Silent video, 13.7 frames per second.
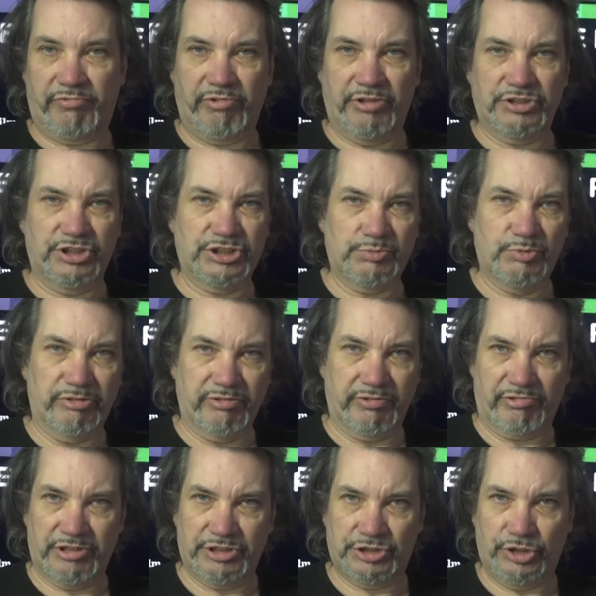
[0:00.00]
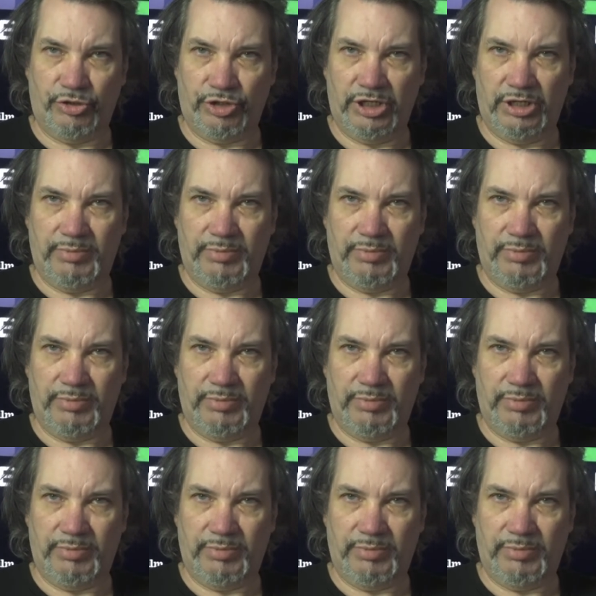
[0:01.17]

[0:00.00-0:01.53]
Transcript: for instance, more of Chris talking